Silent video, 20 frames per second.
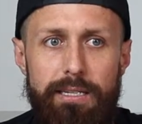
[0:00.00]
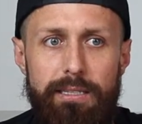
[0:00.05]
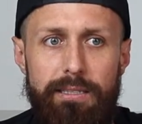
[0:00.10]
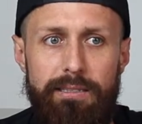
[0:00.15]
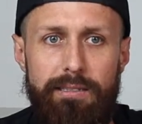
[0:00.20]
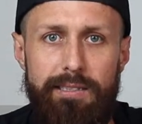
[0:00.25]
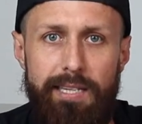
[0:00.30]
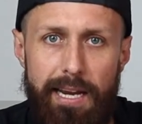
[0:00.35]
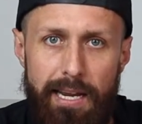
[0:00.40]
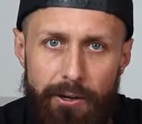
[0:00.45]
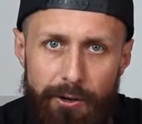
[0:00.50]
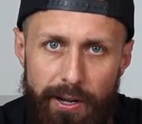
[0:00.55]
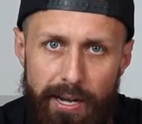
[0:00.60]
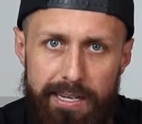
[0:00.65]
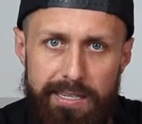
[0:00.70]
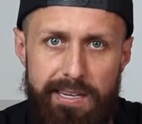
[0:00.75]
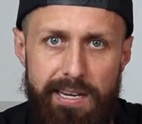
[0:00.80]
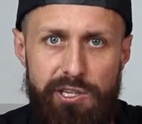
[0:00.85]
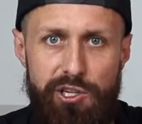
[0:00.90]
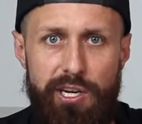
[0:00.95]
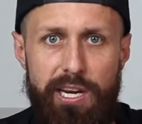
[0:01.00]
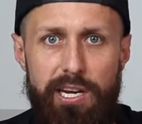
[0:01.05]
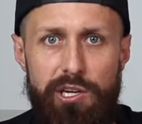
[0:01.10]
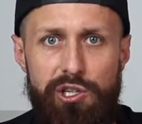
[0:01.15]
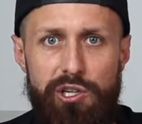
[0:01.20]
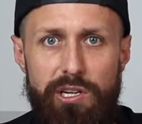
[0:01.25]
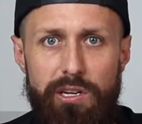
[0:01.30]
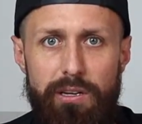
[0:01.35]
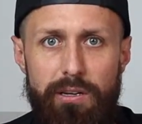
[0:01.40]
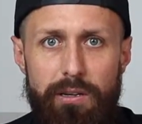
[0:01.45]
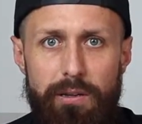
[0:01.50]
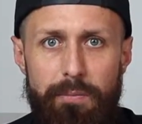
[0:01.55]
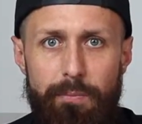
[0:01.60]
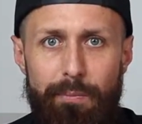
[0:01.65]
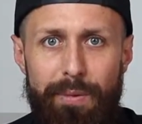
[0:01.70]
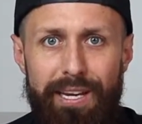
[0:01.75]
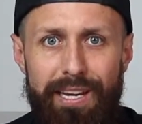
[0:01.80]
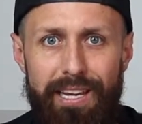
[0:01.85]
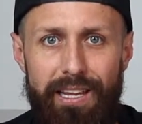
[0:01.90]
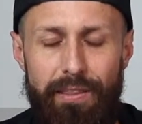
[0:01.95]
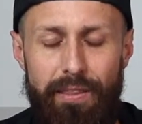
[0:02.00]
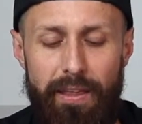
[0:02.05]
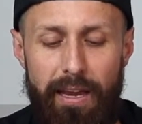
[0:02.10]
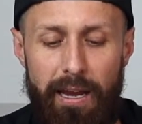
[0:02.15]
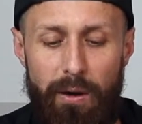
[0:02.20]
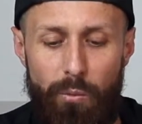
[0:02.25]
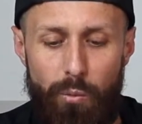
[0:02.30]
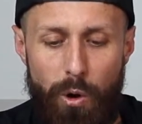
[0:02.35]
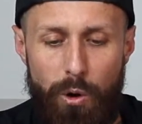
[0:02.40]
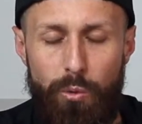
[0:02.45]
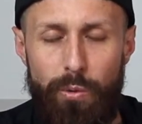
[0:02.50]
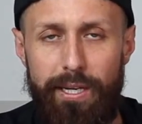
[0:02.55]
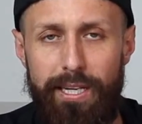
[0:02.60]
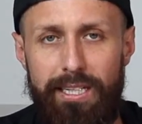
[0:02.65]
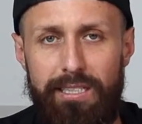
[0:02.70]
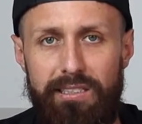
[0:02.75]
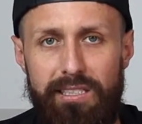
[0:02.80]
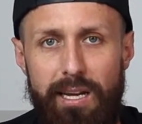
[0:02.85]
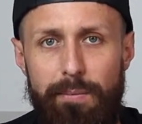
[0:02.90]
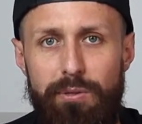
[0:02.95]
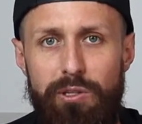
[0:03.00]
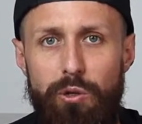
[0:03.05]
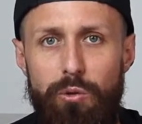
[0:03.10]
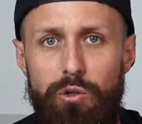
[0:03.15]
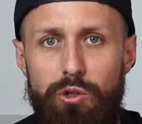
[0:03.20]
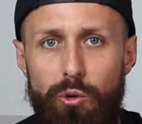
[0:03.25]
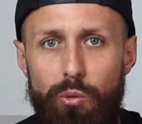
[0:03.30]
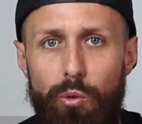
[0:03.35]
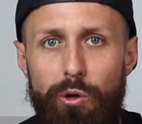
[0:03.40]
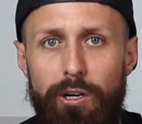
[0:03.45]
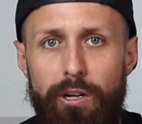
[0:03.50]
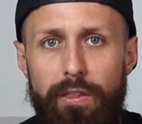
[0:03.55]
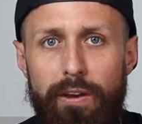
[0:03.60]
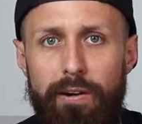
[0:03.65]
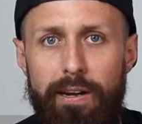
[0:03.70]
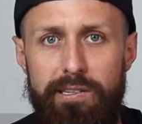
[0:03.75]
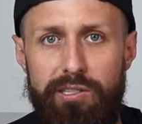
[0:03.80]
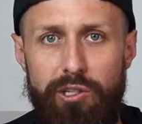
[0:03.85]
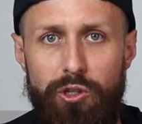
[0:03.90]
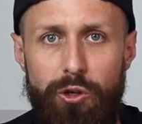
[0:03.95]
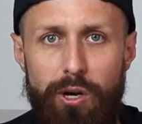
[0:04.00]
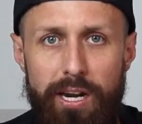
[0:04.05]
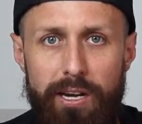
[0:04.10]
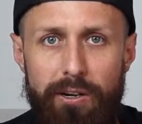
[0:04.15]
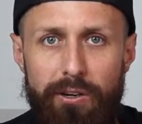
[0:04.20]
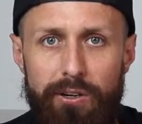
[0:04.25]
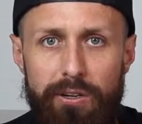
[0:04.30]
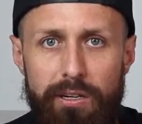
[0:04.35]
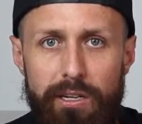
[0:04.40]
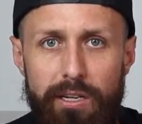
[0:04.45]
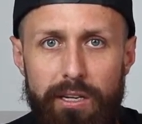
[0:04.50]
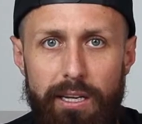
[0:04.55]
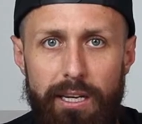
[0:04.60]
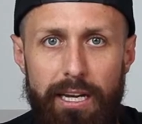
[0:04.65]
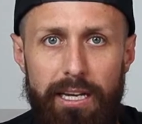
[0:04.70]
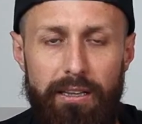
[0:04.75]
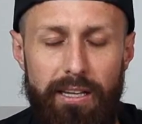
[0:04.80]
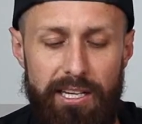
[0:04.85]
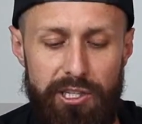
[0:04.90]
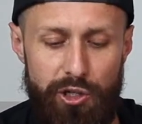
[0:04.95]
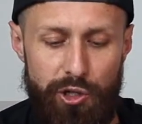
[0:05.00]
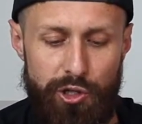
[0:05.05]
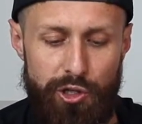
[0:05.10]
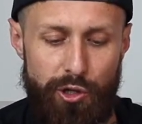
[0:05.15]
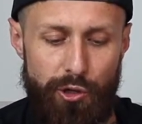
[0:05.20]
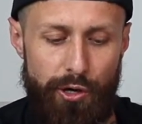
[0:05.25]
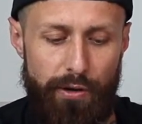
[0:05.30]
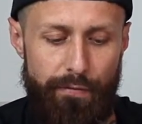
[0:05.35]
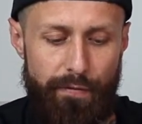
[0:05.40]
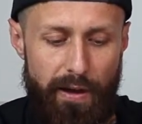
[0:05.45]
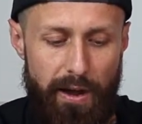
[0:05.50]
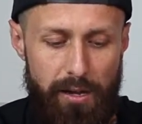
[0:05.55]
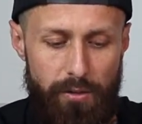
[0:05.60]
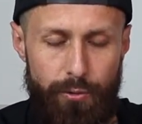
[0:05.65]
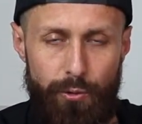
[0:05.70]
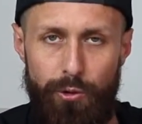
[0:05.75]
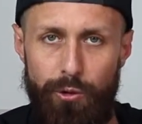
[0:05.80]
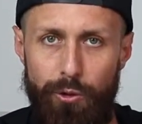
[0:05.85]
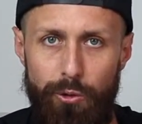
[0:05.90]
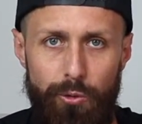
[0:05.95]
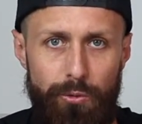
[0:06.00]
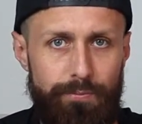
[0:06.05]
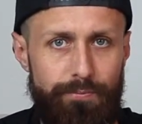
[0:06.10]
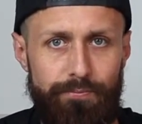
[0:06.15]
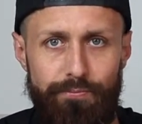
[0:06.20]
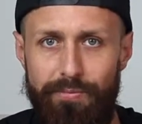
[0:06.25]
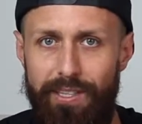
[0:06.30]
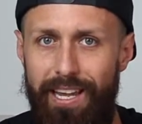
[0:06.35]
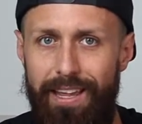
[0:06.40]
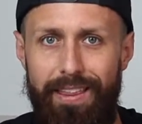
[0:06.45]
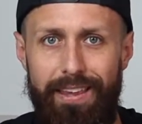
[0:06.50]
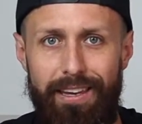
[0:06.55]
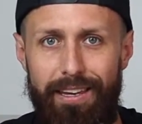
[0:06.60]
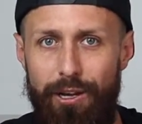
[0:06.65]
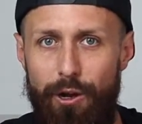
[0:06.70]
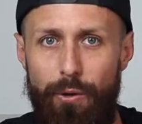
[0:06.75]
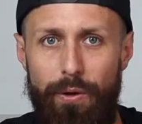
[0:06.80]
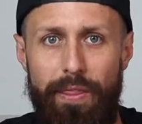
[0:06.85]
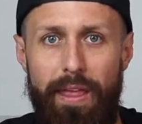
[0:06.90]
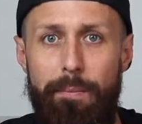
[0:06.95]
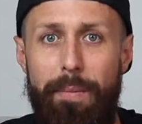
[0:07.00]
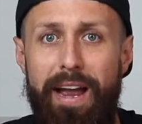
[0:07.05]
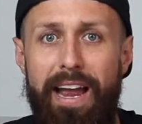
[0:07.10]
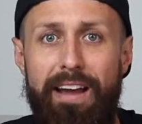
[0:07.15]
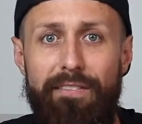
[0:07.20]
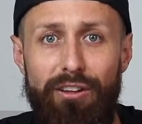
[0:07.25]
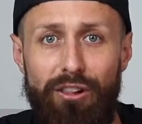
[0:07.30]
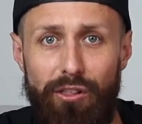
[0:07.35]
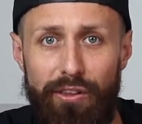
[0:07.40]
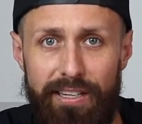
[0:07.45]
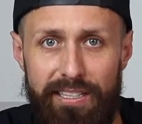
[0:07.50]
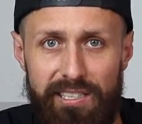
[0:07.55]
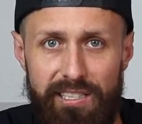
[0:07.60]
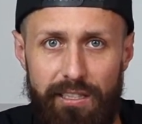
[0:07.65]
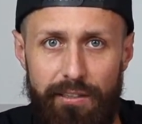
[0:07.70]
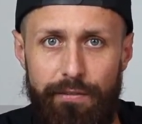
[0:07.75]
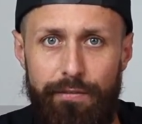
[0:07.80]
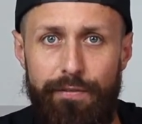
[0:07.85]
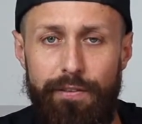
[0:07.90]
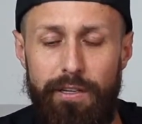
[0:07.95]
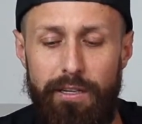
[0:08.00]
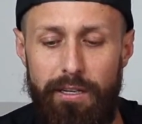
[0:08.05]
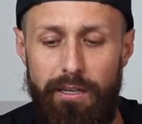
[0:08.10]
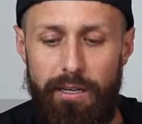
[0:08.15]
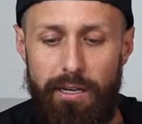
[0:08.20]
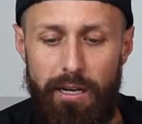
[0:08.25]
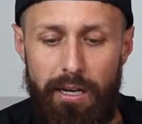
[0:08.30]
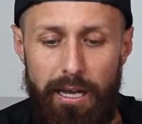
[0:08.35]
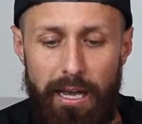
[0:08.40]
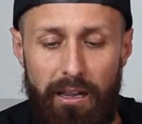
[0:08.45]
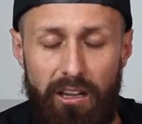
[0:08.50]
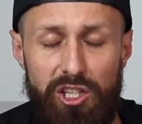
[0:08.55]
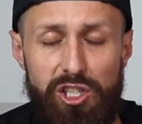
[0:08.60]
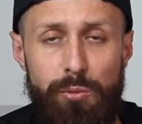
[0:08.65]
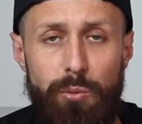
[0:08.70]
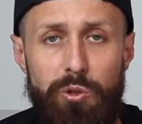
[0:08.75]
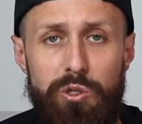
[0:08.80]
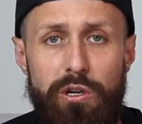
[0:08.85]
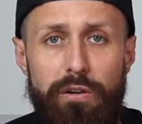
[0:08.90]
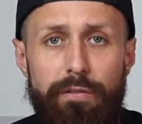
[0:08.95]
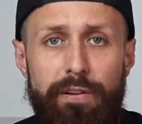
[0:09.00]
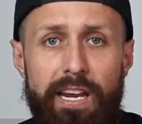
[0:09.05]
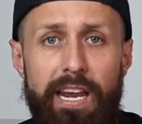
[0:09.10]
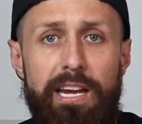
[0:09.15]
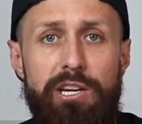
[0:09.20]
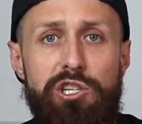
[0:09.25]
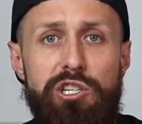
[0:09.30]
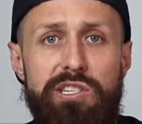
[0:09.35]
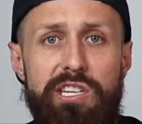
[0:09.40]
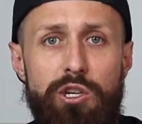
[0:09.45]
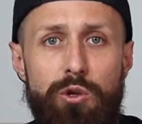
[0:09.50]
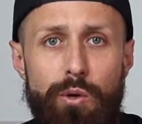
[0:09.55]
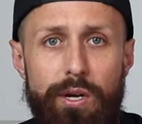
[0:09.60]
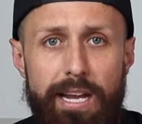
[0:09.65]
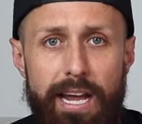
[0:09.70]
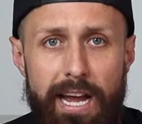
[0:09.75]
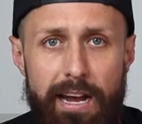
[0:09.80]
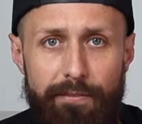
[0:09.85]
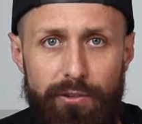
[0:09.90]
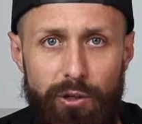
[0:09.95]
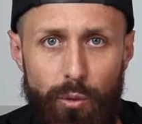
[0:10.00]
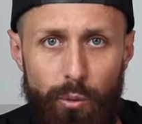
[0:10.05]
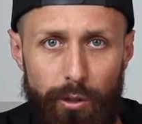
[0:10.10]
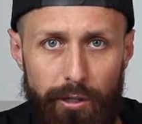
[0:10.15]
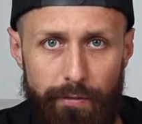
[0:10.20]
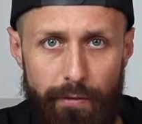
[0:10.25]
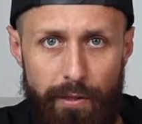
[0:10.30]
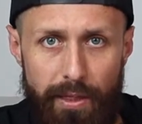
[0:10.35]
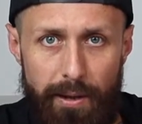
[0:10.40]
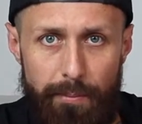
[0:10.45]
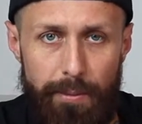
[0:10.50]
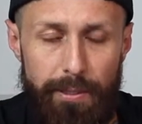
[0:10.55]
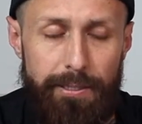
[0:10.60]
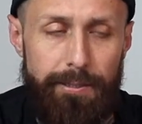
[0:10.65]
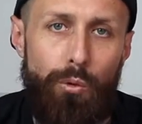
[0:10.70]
standardized education, meaning they won't accept you to work there as a trainer unless you're certified through, you know, and they might have a list of eligible certifications that you can have to work for them.